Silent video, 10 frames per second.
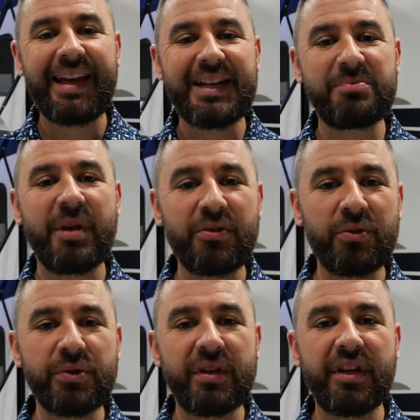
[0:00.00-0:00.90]
guys, Ben
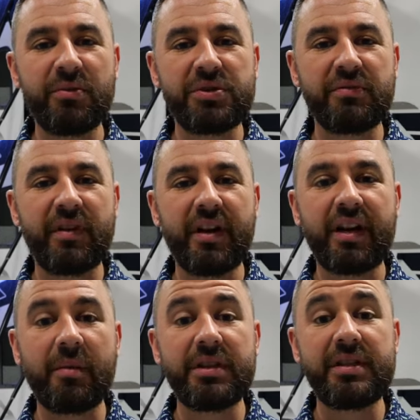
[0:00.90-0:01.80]
Holdreid here with
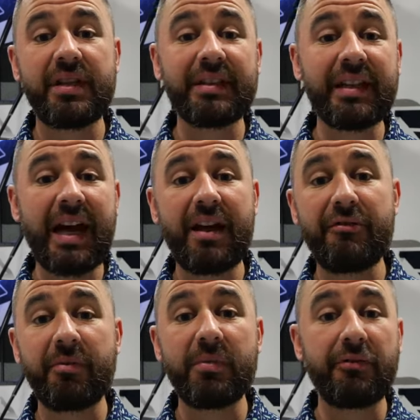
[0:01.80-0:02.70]
Surveyor, coming to you
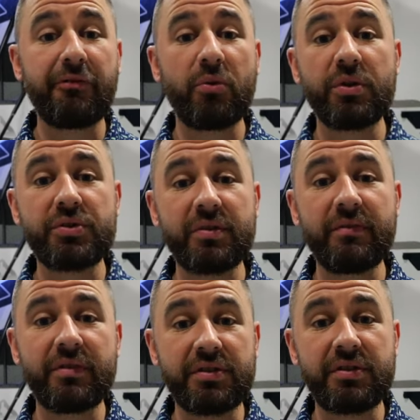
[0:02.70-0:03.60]
live from the Forest
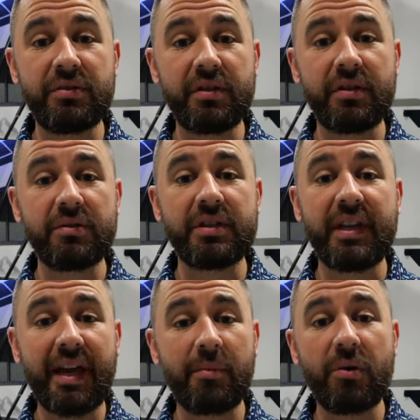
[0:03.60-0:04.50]
River studio.
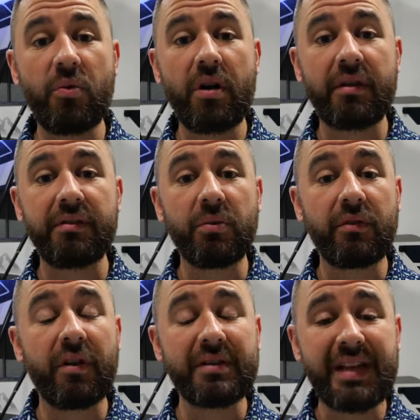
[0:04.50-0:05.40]
Today I'm going to walk through
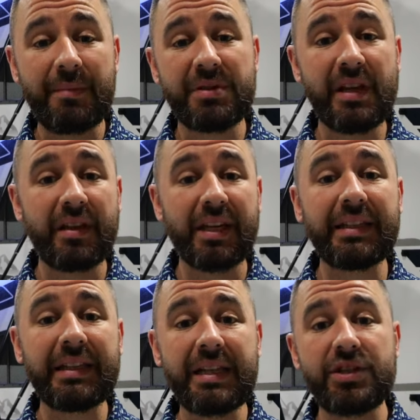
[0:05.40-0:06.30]
one of our top
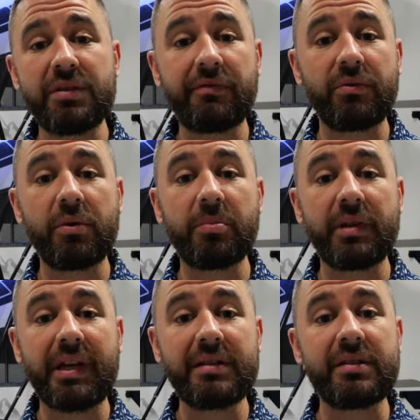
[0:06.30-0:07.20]
selling Legend floor
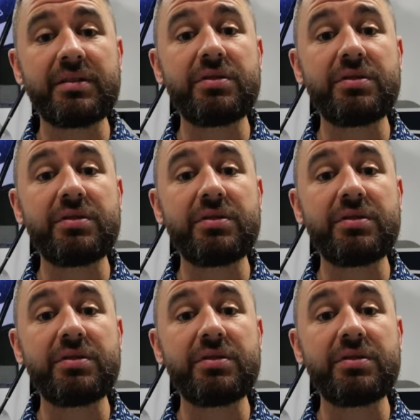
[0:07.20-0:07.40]
plans, the